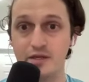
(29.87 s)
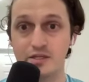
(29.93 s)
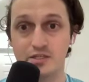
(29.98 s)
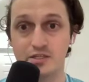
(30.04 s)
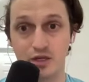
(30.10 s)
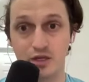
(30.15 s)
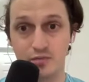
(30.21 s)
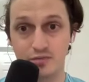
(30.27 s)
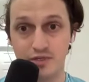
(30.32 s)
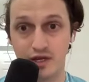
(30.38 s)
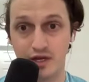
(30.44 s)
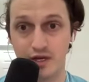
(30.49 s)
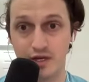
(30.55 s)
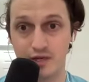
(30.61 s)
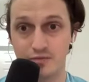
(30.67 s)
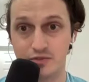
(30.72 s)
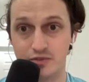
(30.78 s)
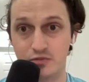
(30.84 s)

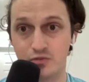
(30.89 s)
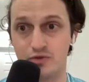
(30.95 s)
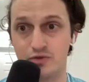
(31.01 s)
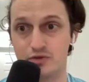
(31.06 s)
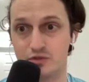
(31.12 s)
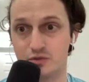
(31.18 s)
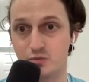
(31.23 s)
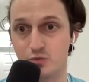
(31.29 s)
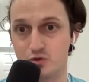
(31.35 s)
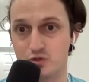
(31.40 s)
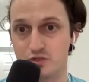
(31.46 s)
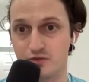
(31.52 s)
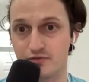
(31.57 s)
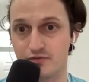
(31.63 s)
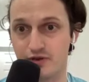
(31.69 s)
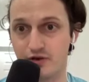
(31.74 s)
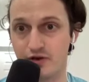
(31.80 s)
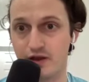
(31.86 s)
Sometimes when there's a more
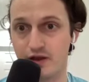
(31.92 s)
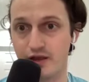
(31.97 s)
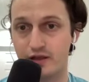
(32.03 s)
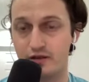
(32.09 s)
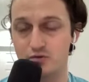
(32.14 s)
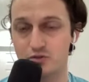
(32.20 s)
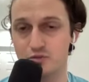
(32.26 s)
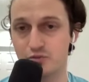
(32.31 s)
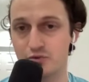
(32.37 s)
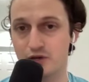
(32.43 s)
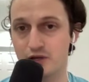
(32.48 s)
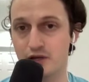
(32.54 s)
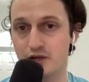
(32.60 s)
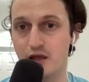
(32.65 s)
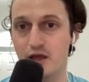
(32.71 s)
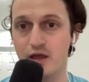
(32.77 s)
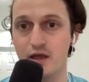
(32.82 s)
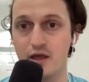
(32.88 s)
severe high ankle
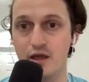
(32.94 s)
sprain,